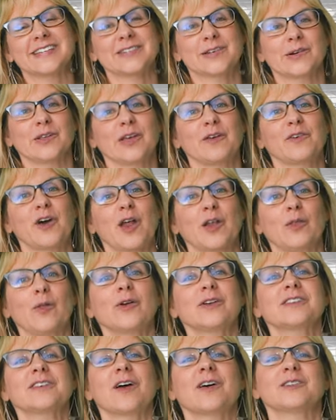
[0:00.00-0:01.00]
I certainly have gone and
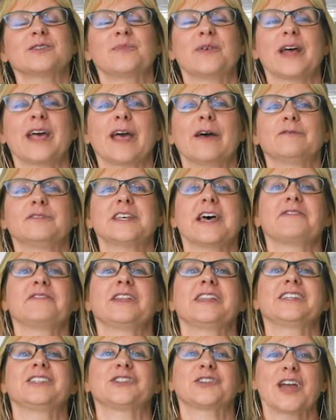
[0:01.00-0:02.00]
looked at cars, but I have
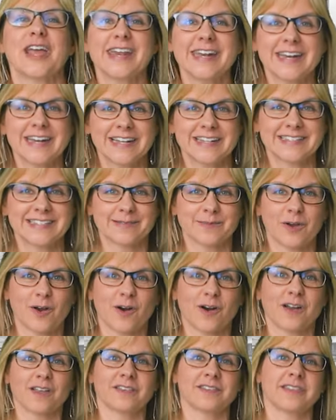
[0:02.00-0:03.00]
definitely traded in some
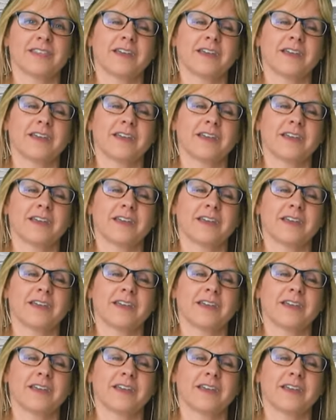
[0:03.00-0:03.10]
cars